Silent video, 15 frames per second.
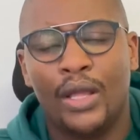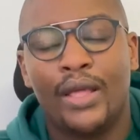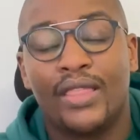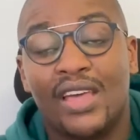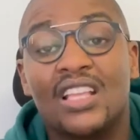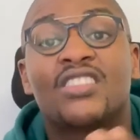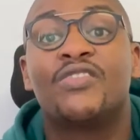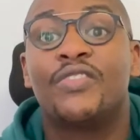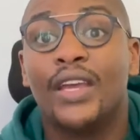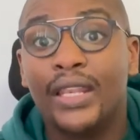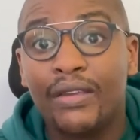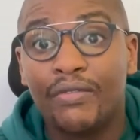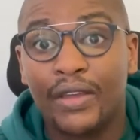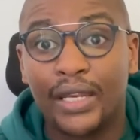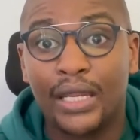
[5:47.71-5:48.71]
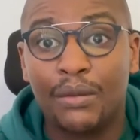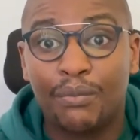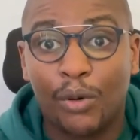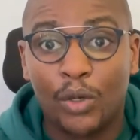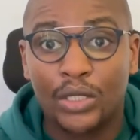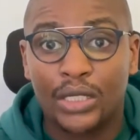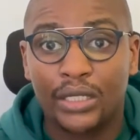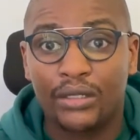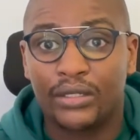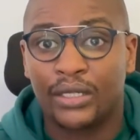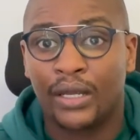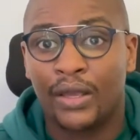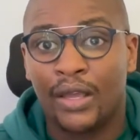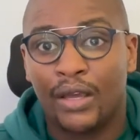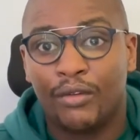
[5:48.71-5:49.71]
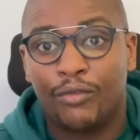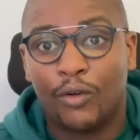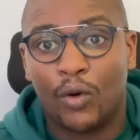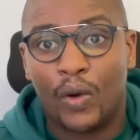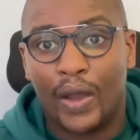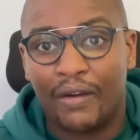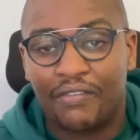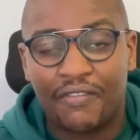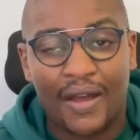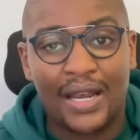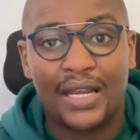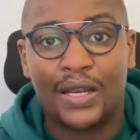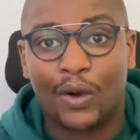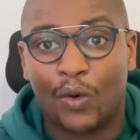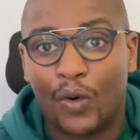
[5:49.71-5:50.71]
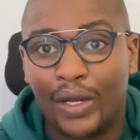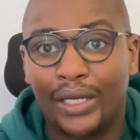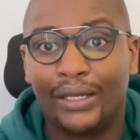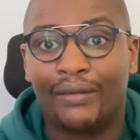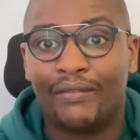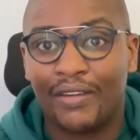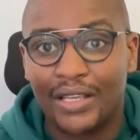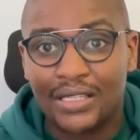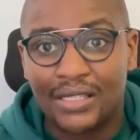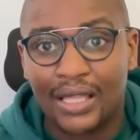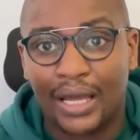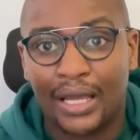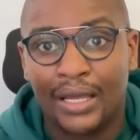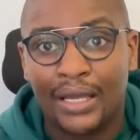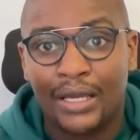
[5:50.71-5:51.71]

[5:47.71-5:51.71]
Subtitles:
That's very, very important for a funder or an investor,